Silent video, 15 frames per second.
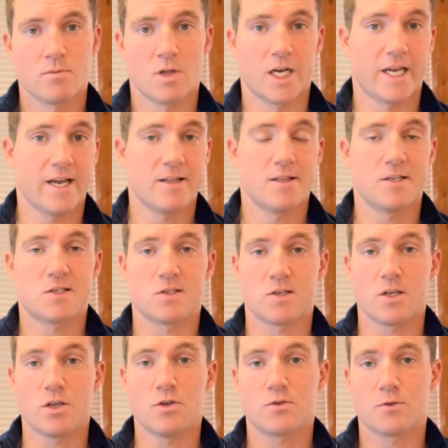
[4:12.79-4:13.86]
Again, this is a
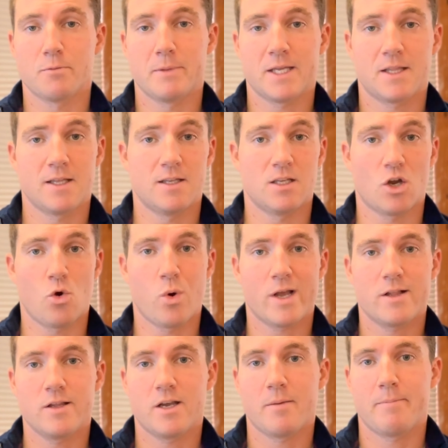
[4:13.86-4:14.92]
useful method to
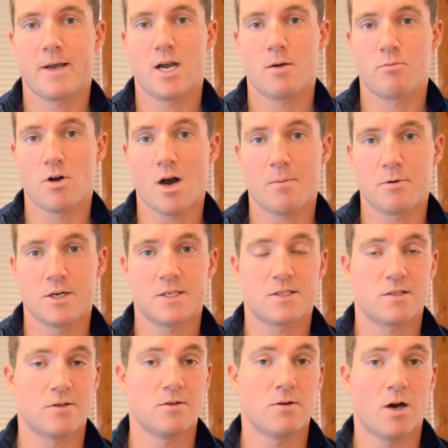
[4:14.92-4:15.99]
quickly compare properties
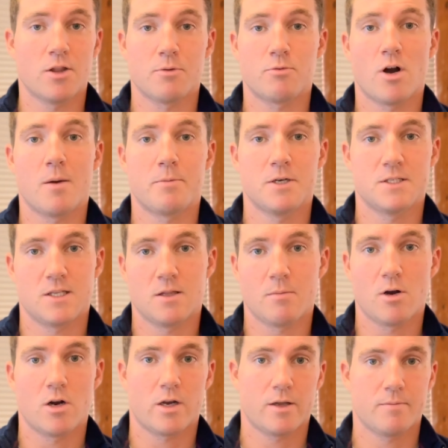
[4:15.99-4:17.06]
to other properties in the
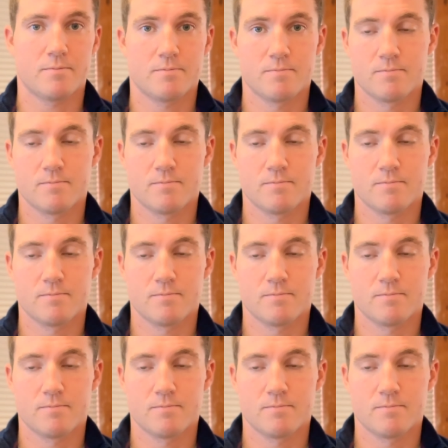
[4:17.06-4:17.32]
market.